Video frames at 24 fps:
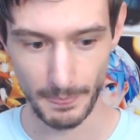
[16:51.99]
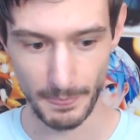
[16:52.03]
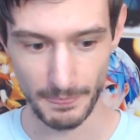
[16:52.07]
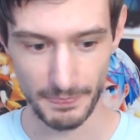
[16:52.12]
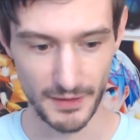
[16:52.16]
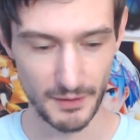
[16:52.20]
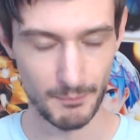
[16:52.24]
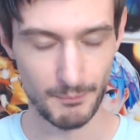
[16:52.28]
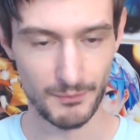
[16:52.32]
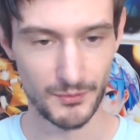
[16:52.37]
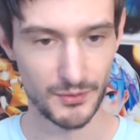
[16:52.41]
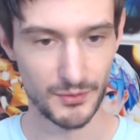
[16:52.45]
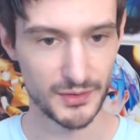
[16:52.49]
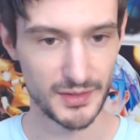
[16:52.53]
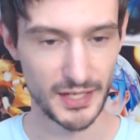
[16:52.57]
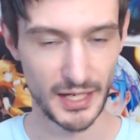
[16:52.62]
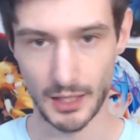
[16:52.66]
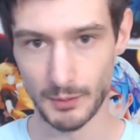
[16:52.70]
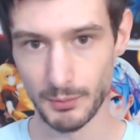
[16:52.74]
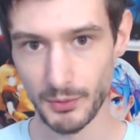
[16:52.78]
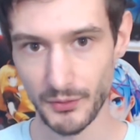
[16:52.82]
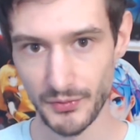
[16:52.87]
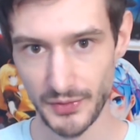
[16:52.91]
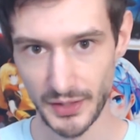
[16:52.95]
the
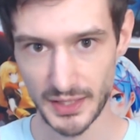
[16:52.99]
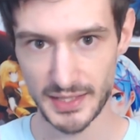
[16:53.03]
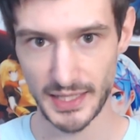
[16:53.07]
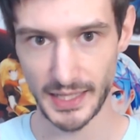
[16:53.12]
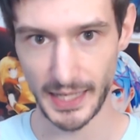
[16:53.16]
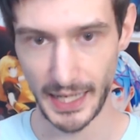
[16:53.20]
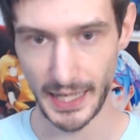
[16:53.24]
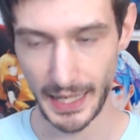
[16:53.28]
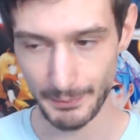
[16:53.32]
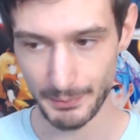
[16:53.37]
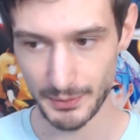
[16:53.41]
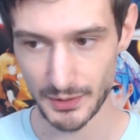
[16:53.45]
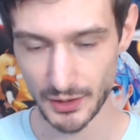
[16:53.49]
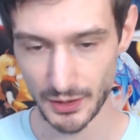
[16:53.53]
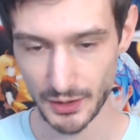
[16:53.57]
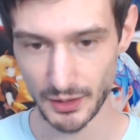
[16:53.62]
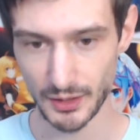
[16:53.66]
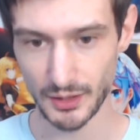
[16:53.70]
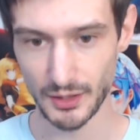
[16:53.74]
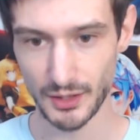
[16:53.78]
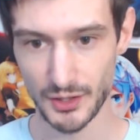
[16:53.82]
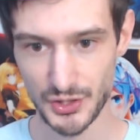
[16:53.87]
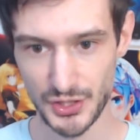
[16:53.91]
terrible things that happened to her,